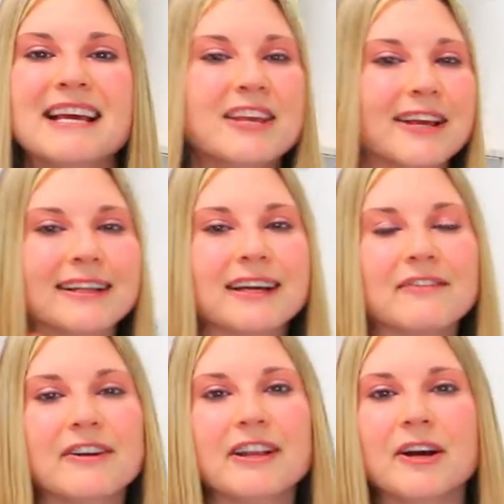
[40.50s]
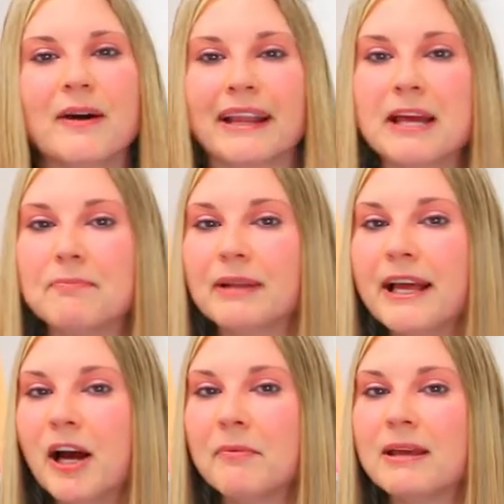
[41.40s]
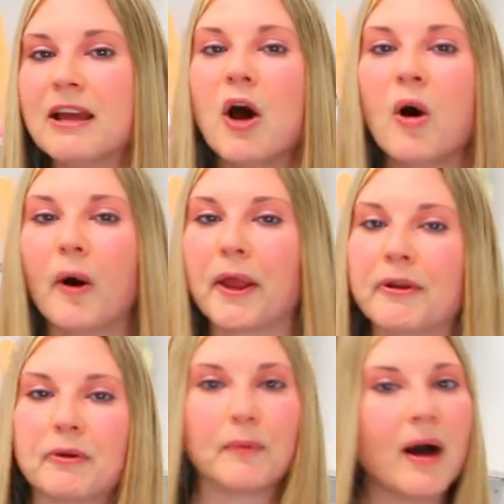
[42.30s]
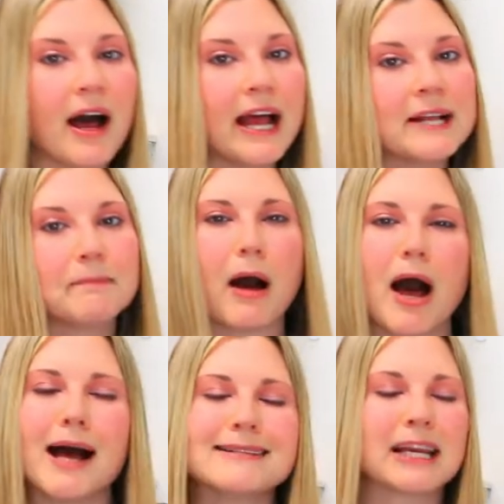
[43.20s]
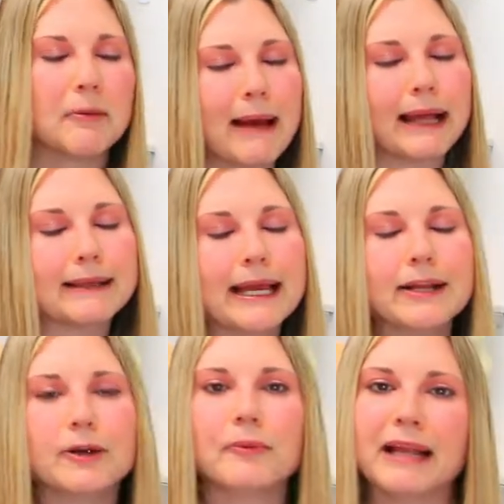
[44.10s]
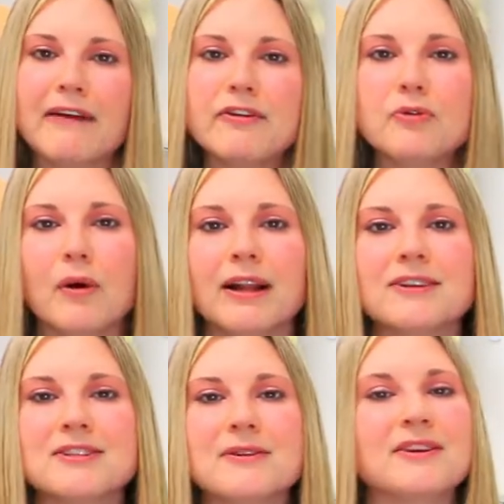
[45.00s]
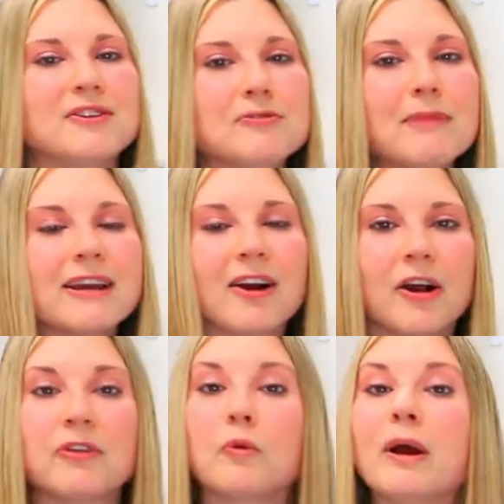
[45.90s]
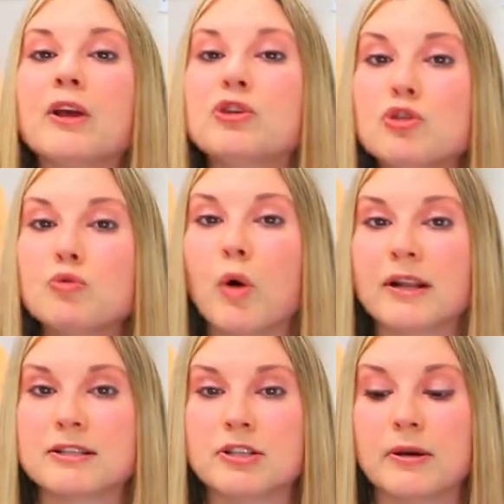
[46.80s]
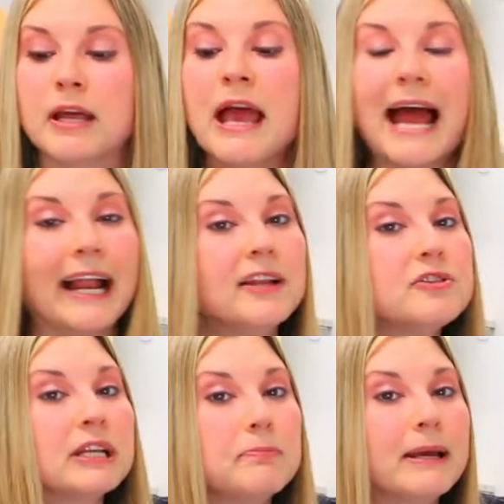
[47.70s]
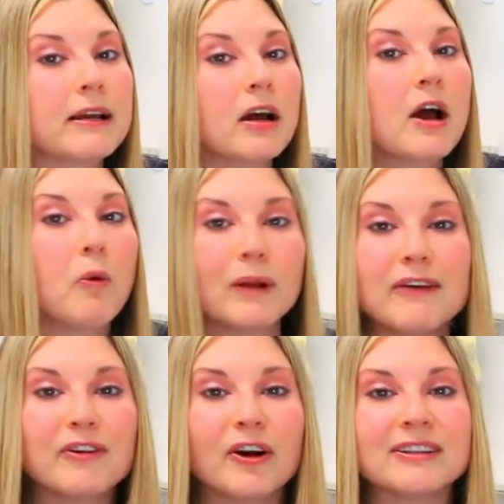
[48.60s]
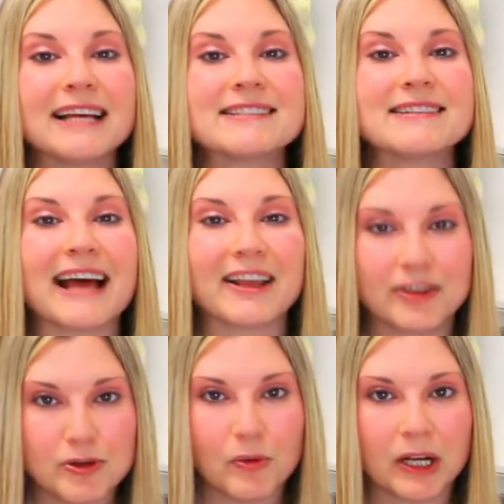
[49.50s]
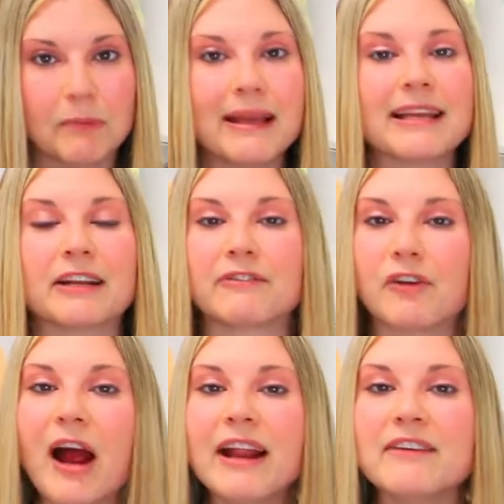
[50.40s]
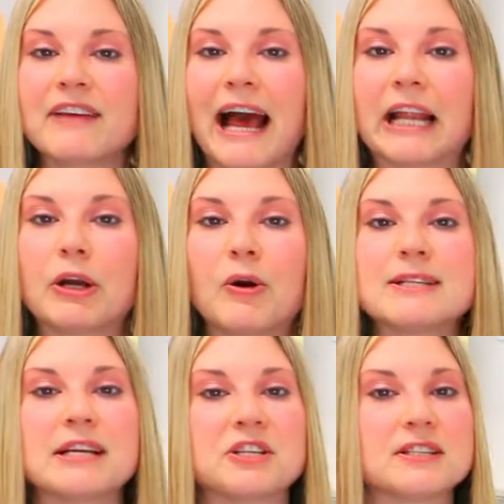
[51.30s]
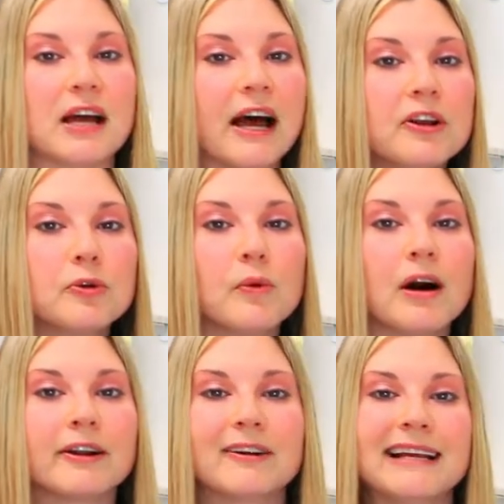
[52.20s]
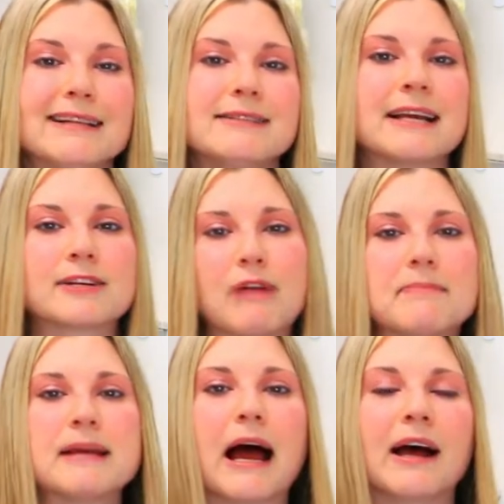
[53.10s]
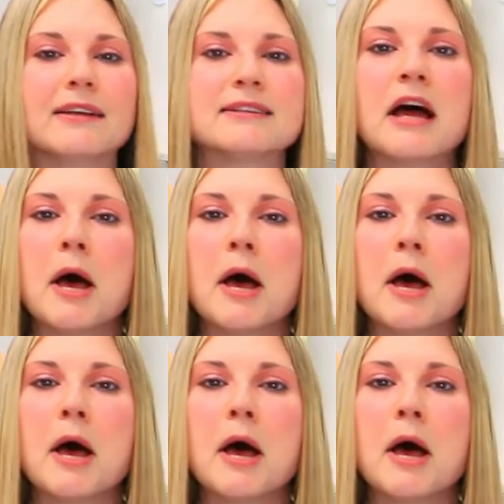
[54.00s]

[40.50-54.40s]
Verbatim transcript: You click a video and hit play on me, or you can rewind, pause, come back later, whenever you want to do it, you make art the way you want to do it. And you get to pick whatever art lesson that you want to make in a variety of categories such as underwater, insects, reptiles,